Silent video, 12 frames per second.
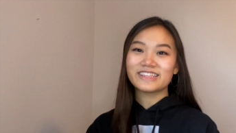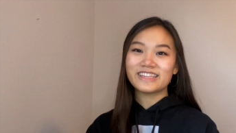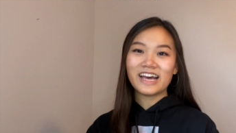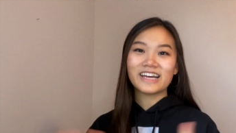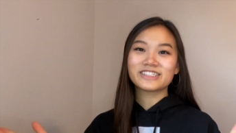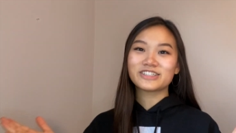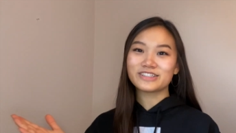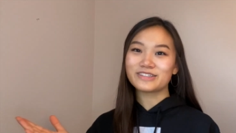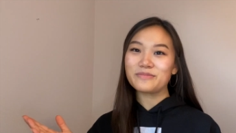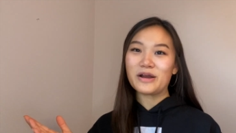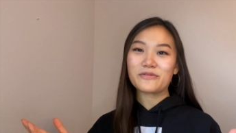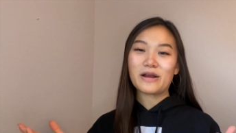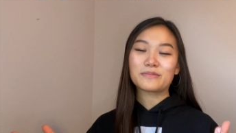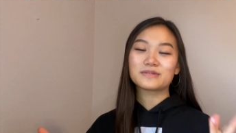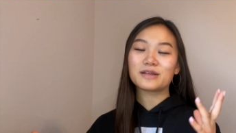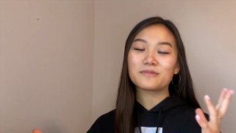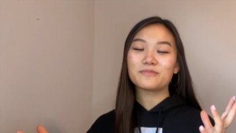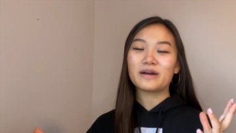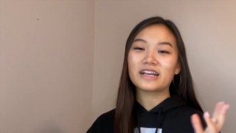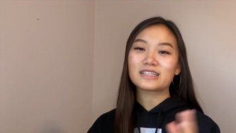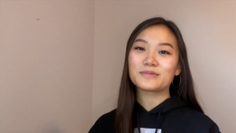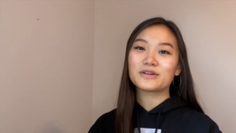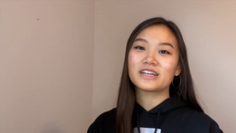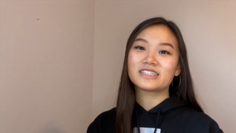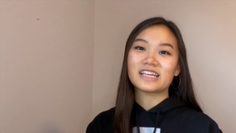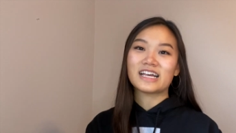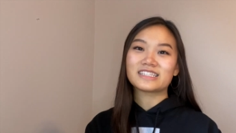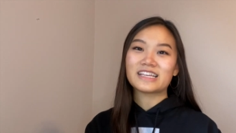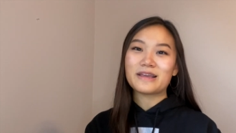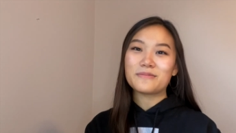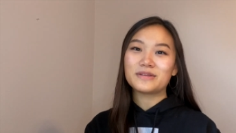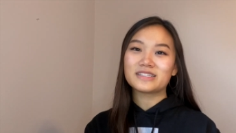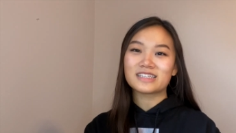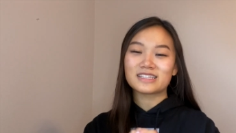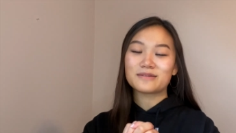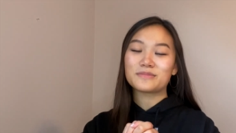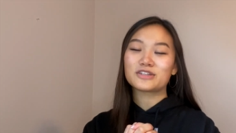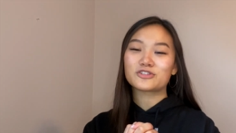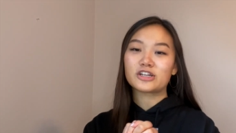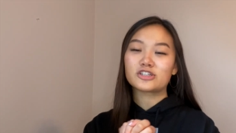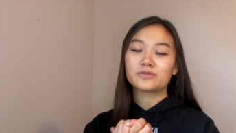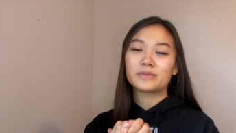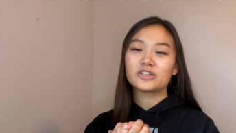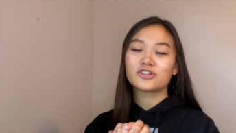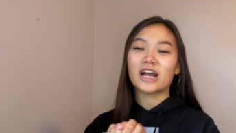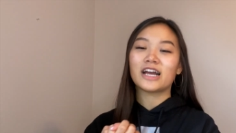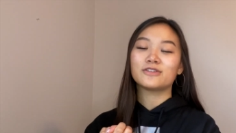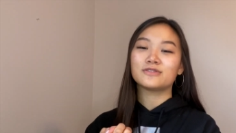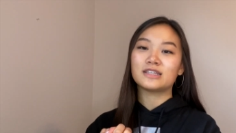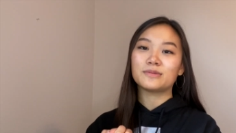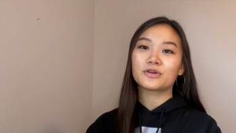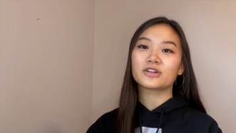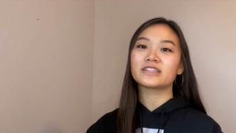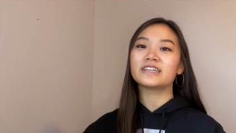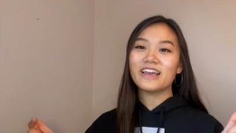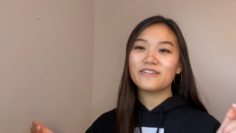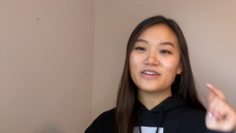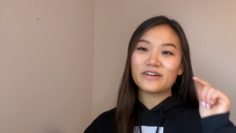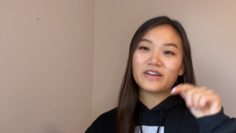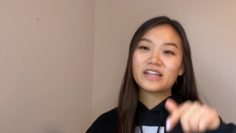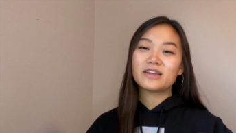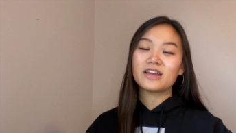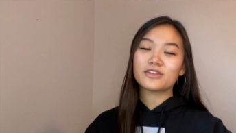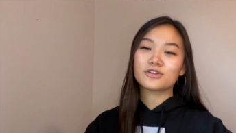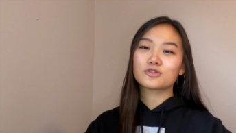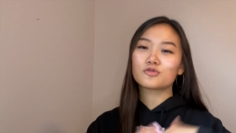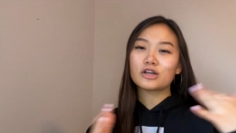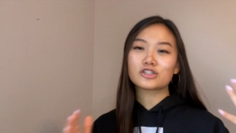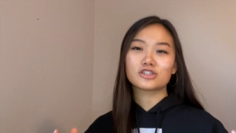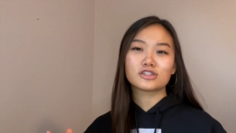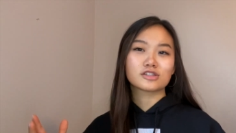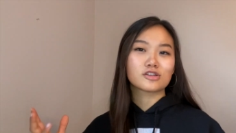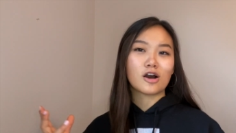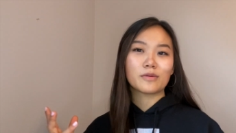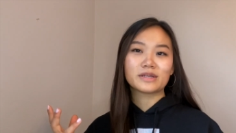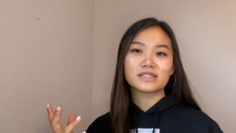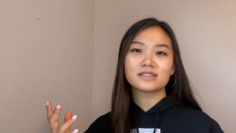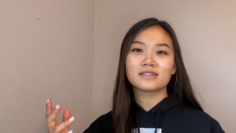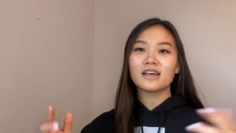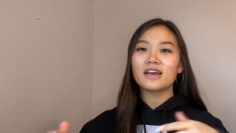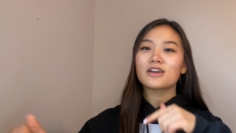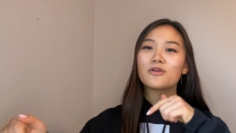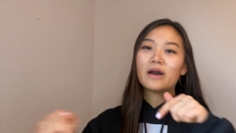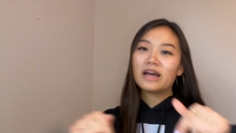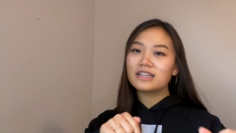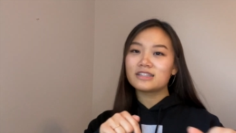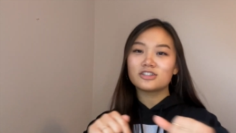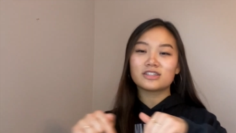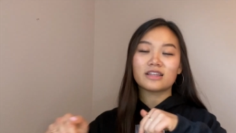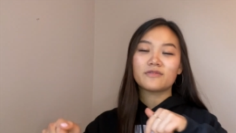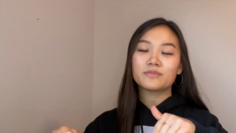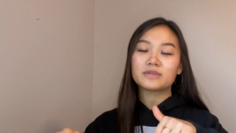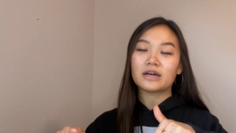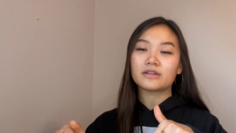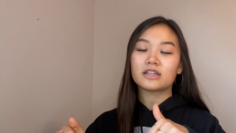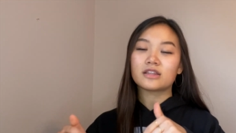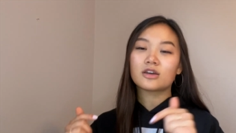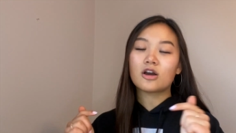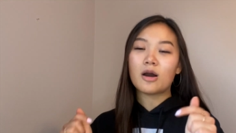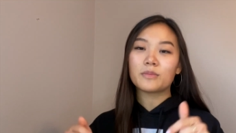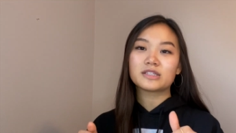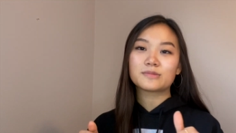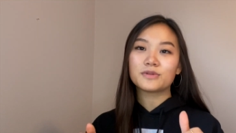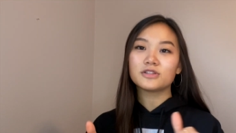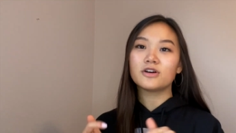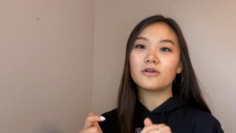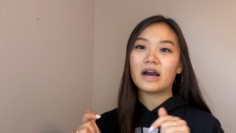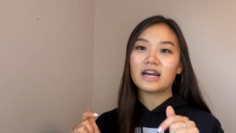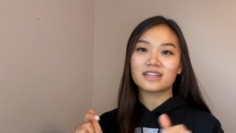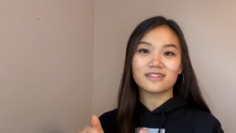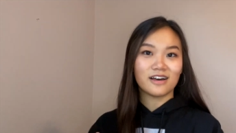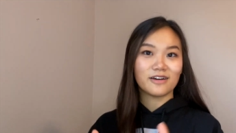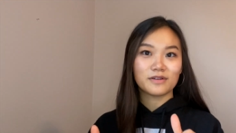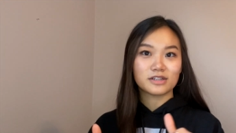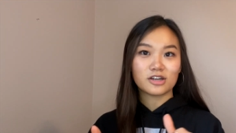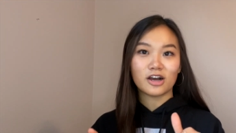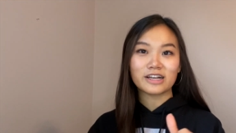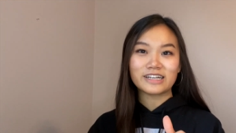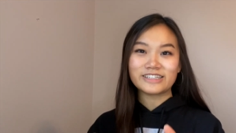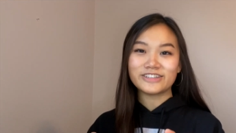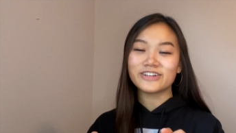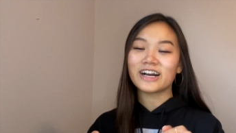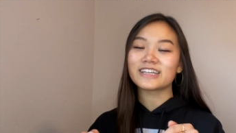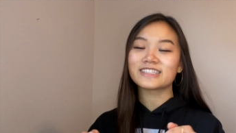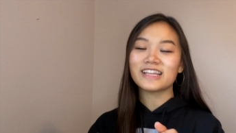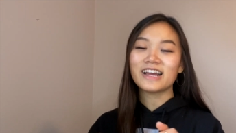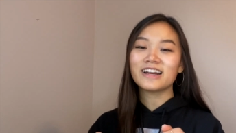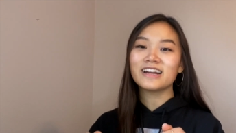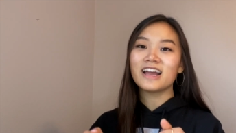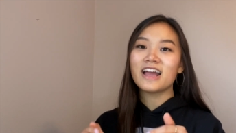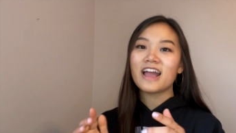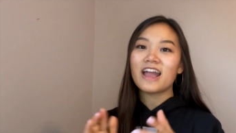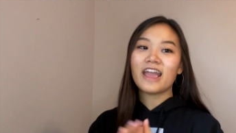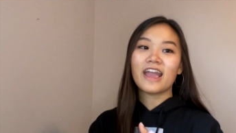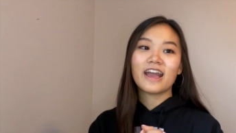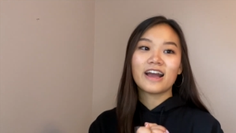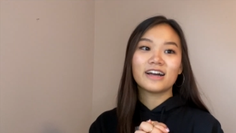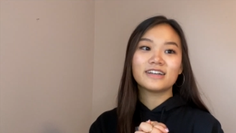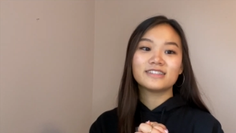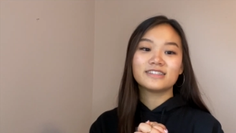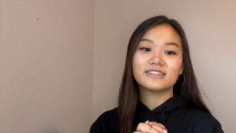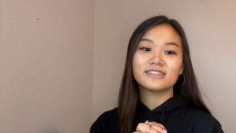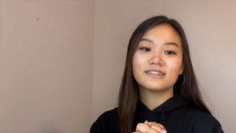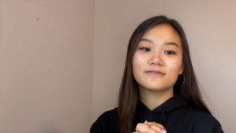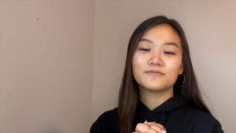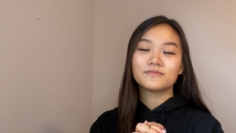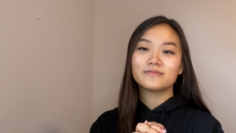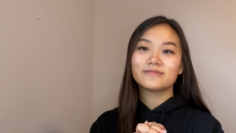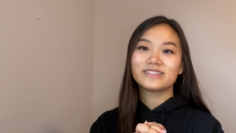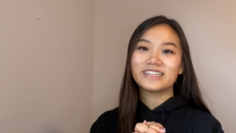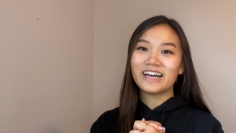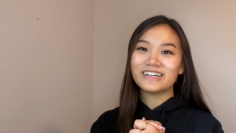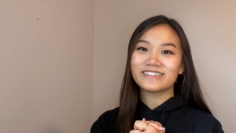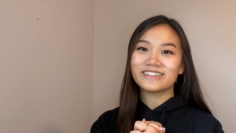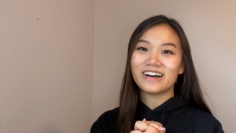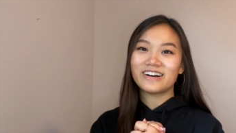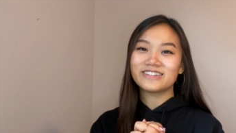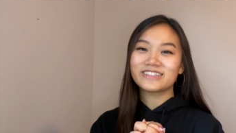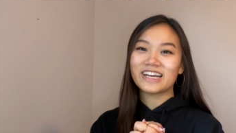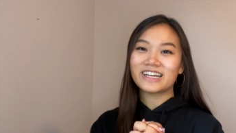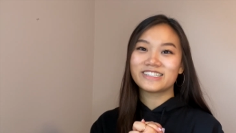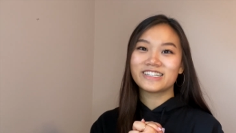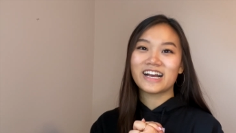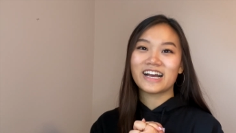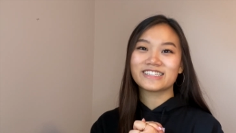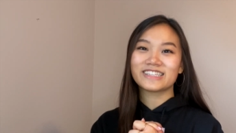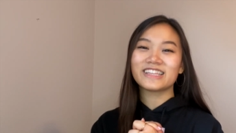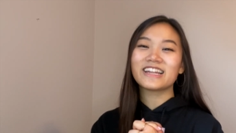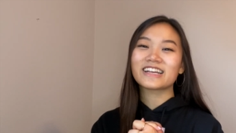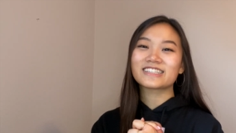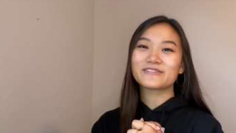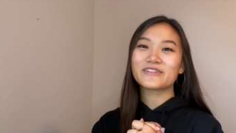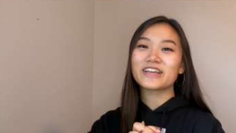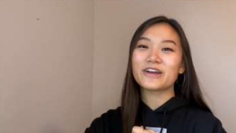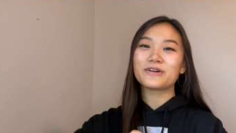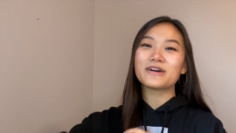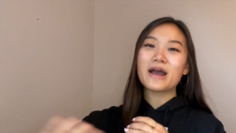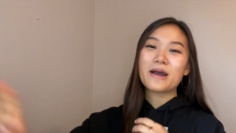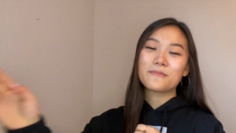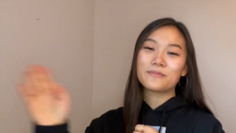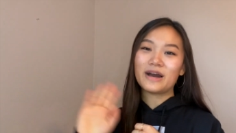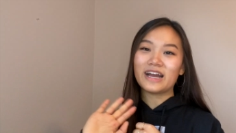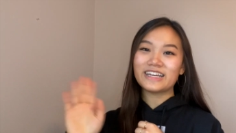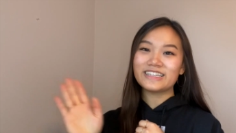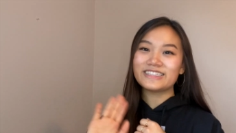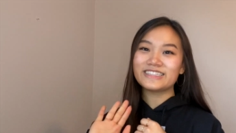That just about wraps up my experience as a business administration major at UC Berkeley. If you have any other questions, comments, go ahead and just leave them down in the comments below. I love talking to you guys there. And yeah, I'll catch you guys in the next video. Bye.